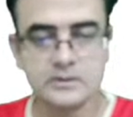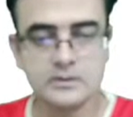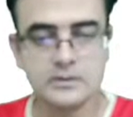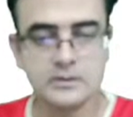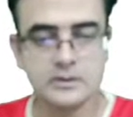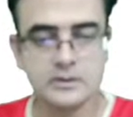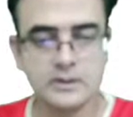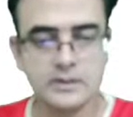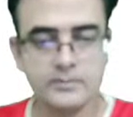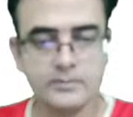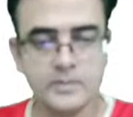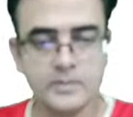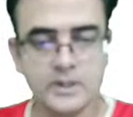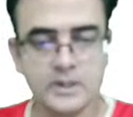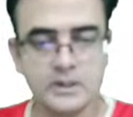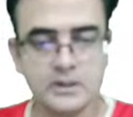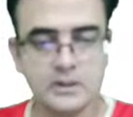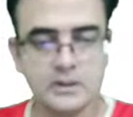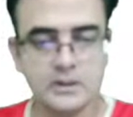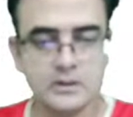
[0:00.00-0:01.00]
I'm
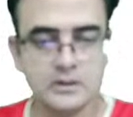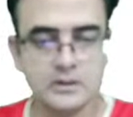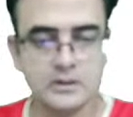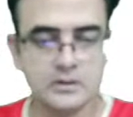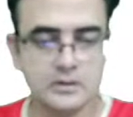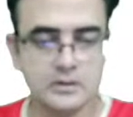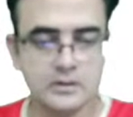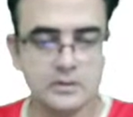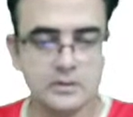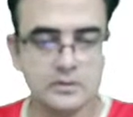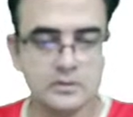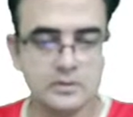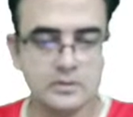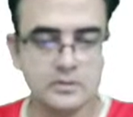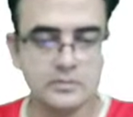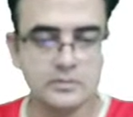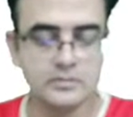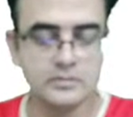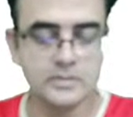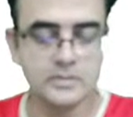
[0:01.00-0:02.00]
making,
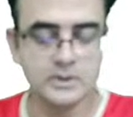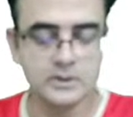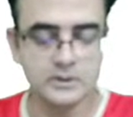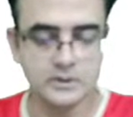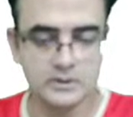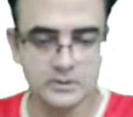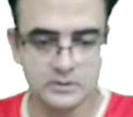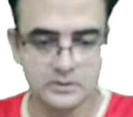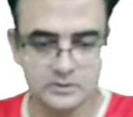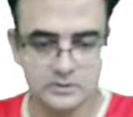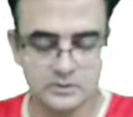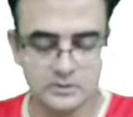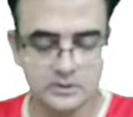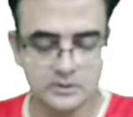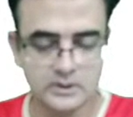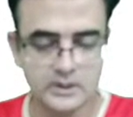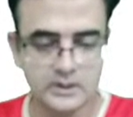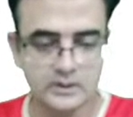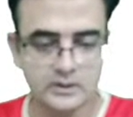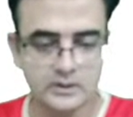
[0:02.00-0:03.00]

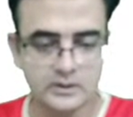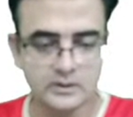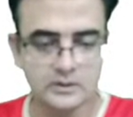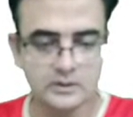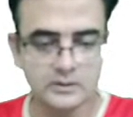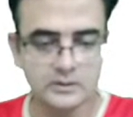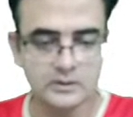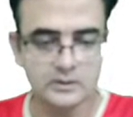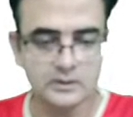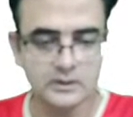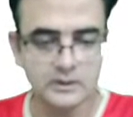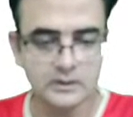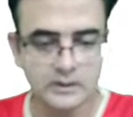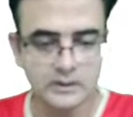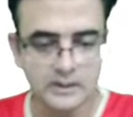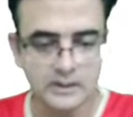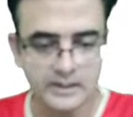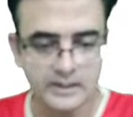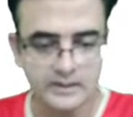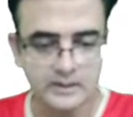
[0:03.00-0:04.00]
that
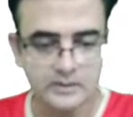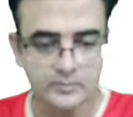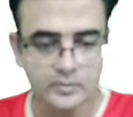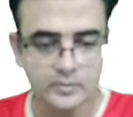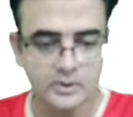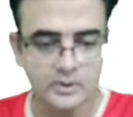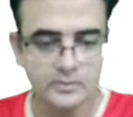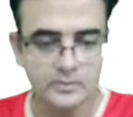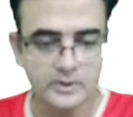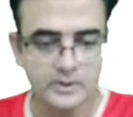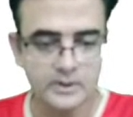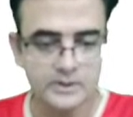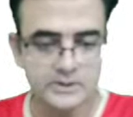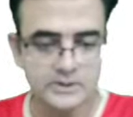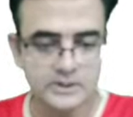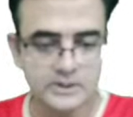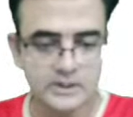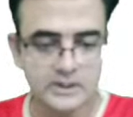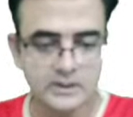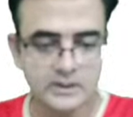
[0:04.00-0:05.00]
RNA polymerase,
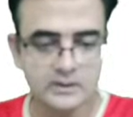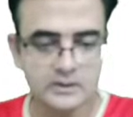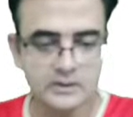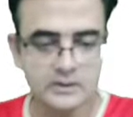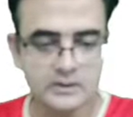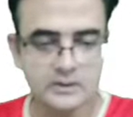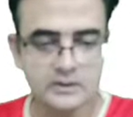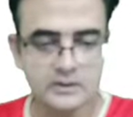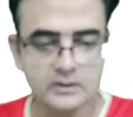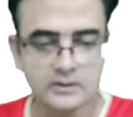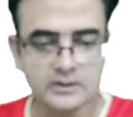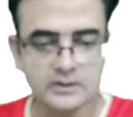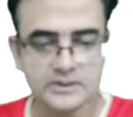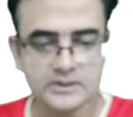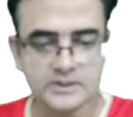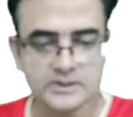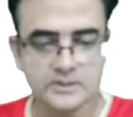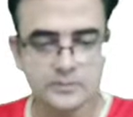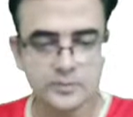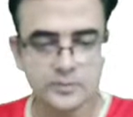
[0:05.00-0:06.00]
and this
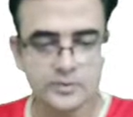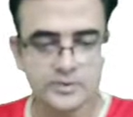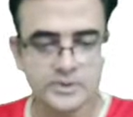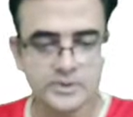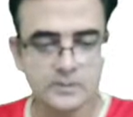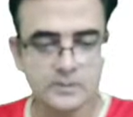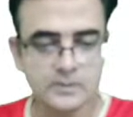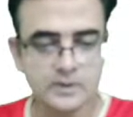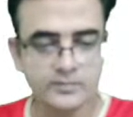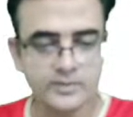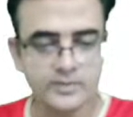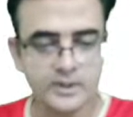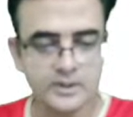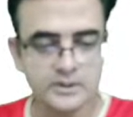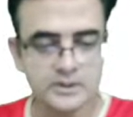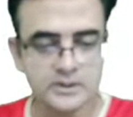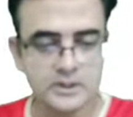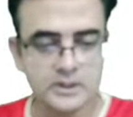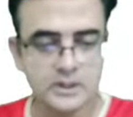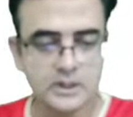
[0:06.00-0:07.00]
is suppose sigma
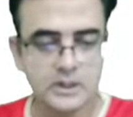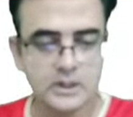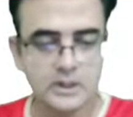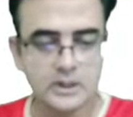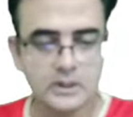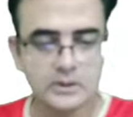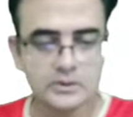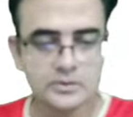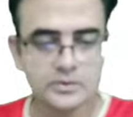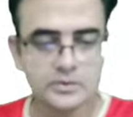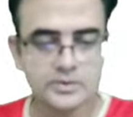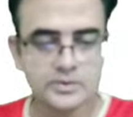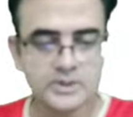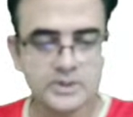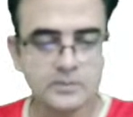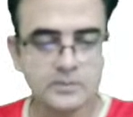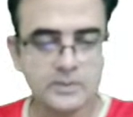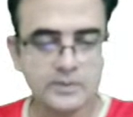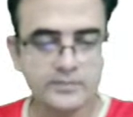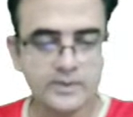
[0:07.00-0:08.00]
factor. So
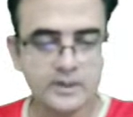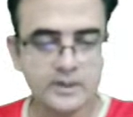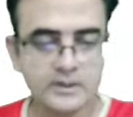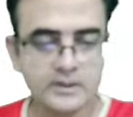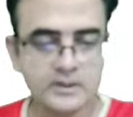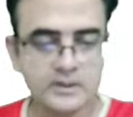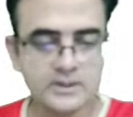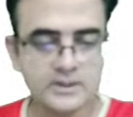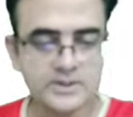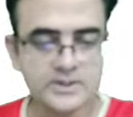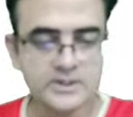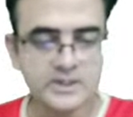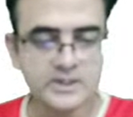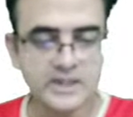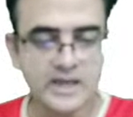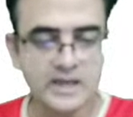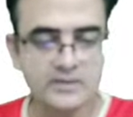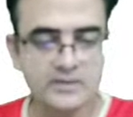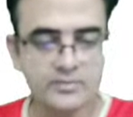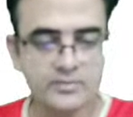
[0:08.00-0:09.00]
sigma factor, they
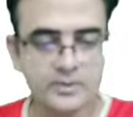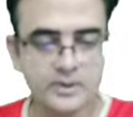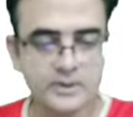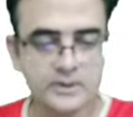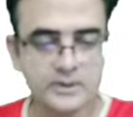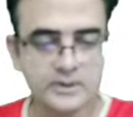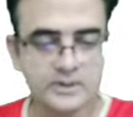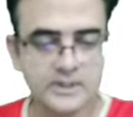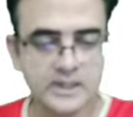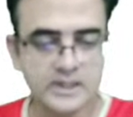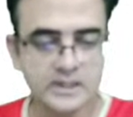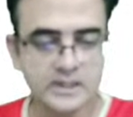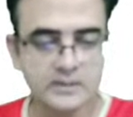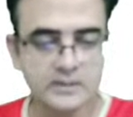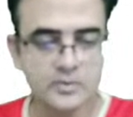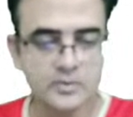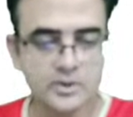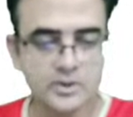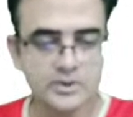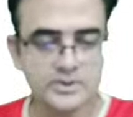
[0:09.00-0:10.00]
scan for the Tata
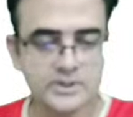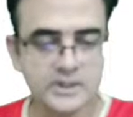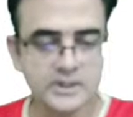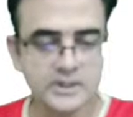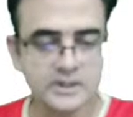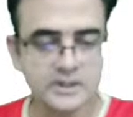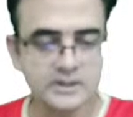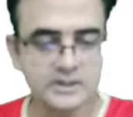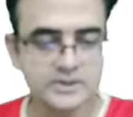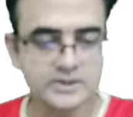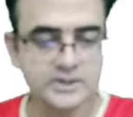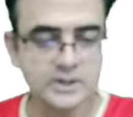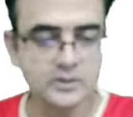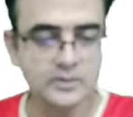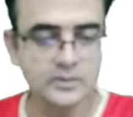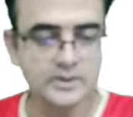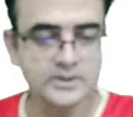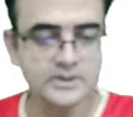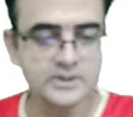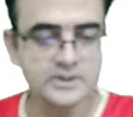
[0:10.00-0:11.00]
box and other
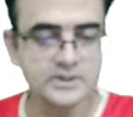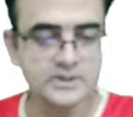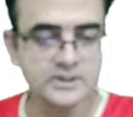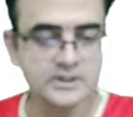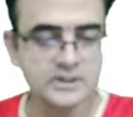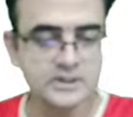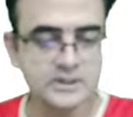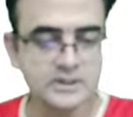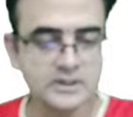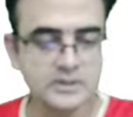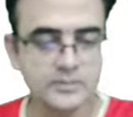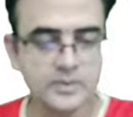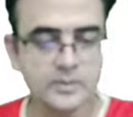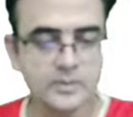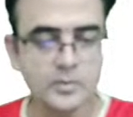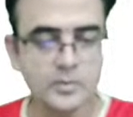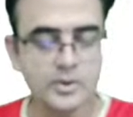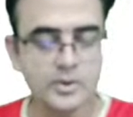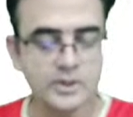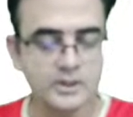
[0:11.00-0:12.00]
sequences here in the
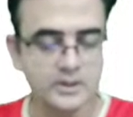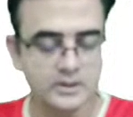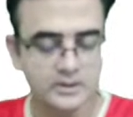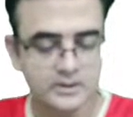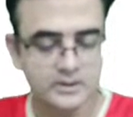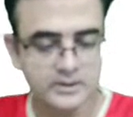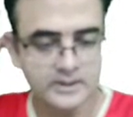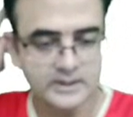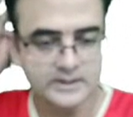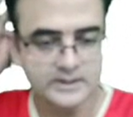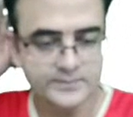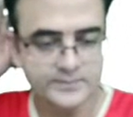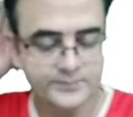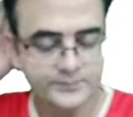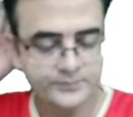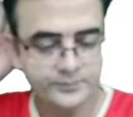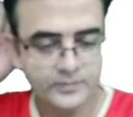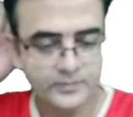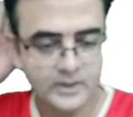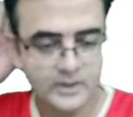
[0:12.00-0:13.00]
promoter, right?
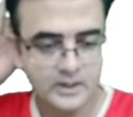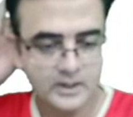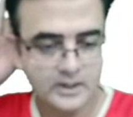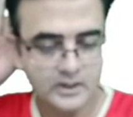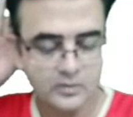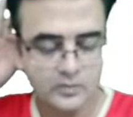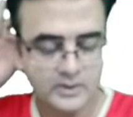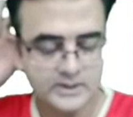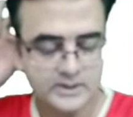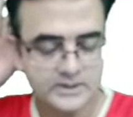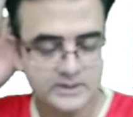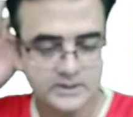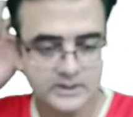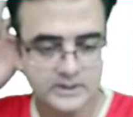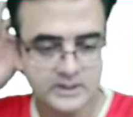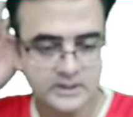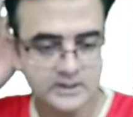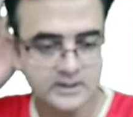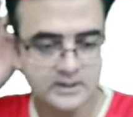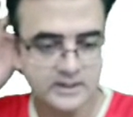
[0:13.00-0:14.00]
And once they
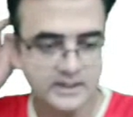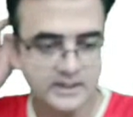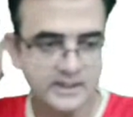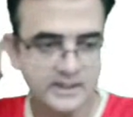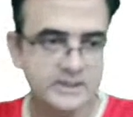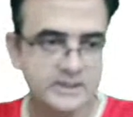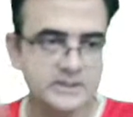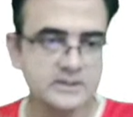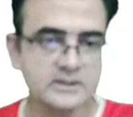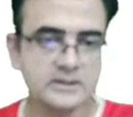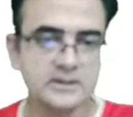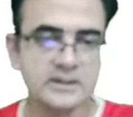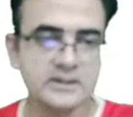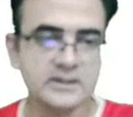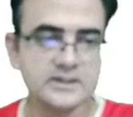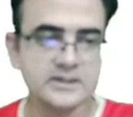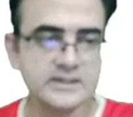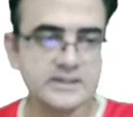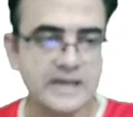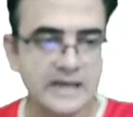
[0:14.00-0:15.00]
recognize, they
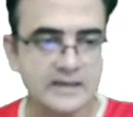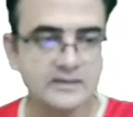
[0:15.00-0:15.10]
start the